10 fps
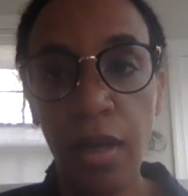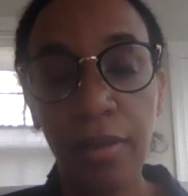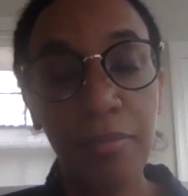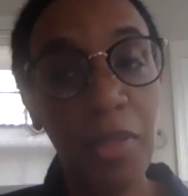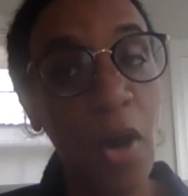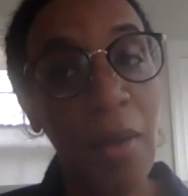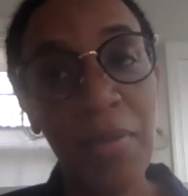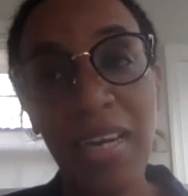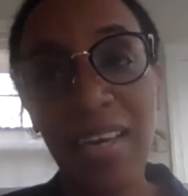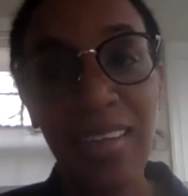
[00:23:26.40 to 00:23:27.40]
No, I mean,
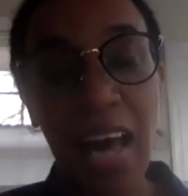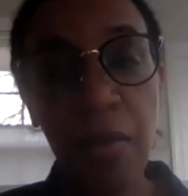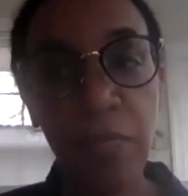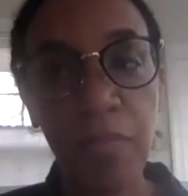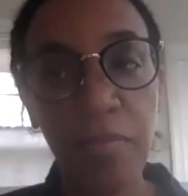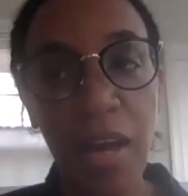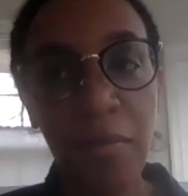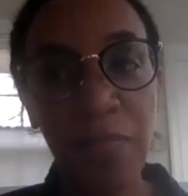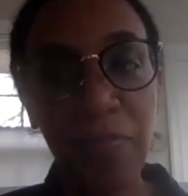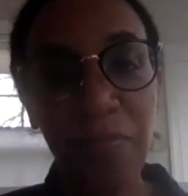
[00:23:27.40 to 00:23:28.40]

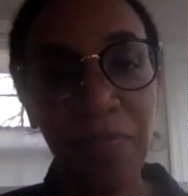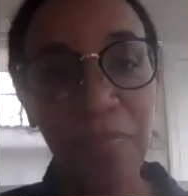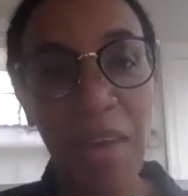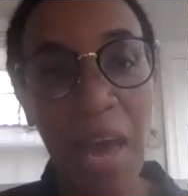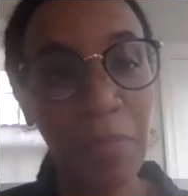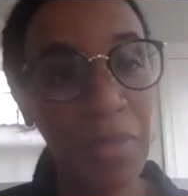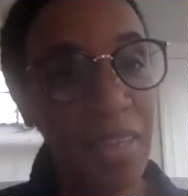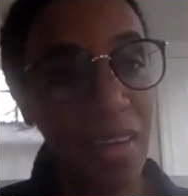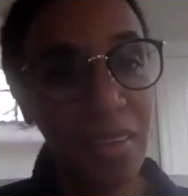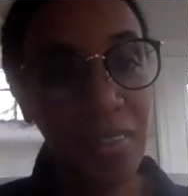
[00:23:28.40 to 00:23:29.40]
I'm happy
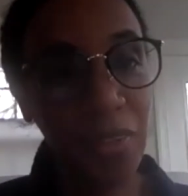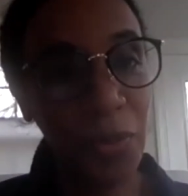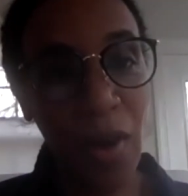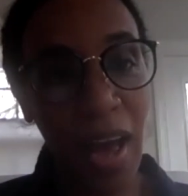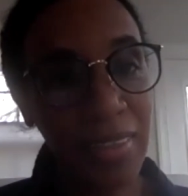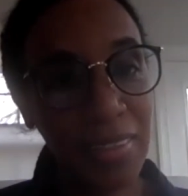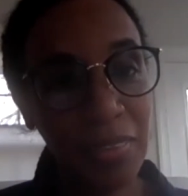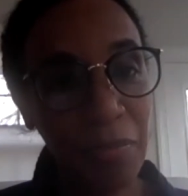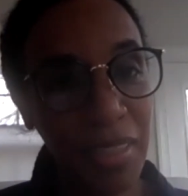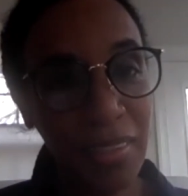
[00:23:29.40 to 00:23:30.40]
that you asked
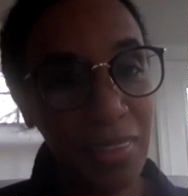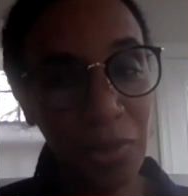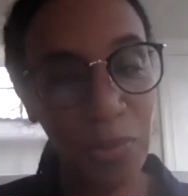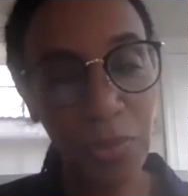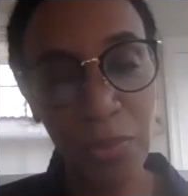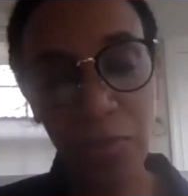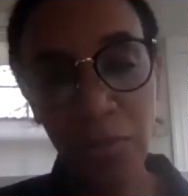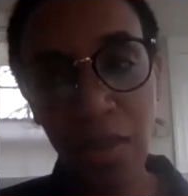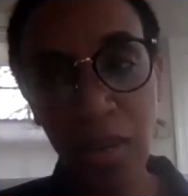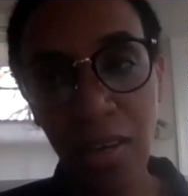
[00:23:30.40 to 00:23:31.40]
me to
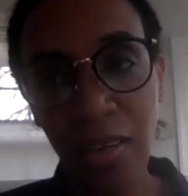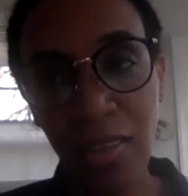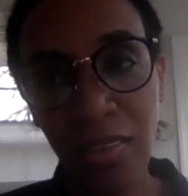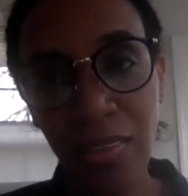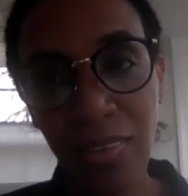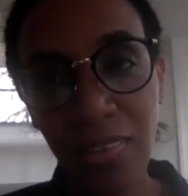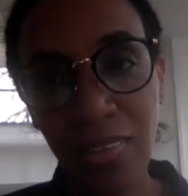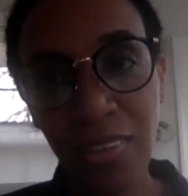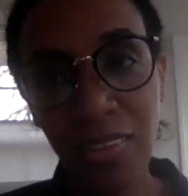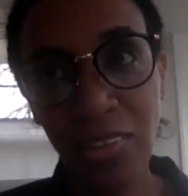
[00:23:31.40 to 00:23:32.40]

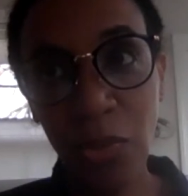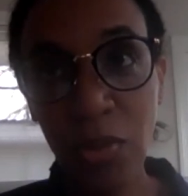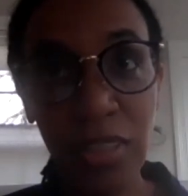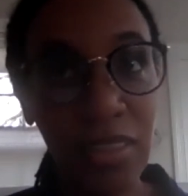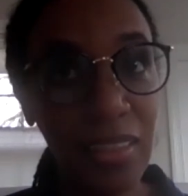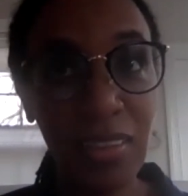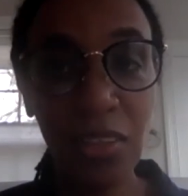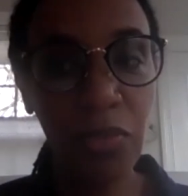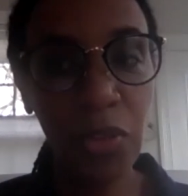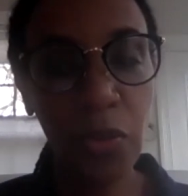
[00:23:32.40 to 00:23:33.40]
do this
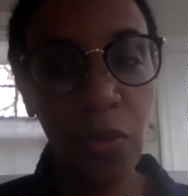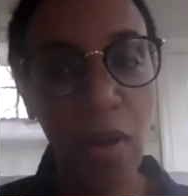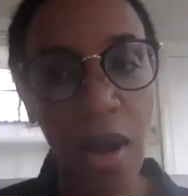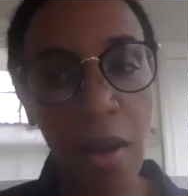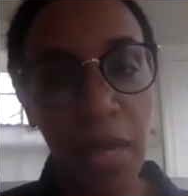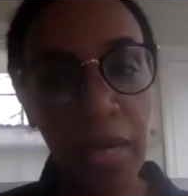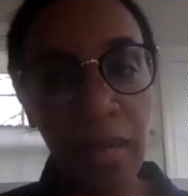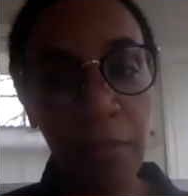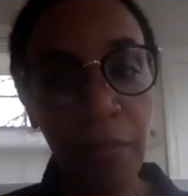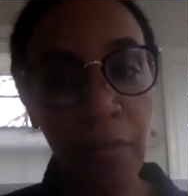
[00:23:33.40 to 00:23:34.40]
interview, and I'm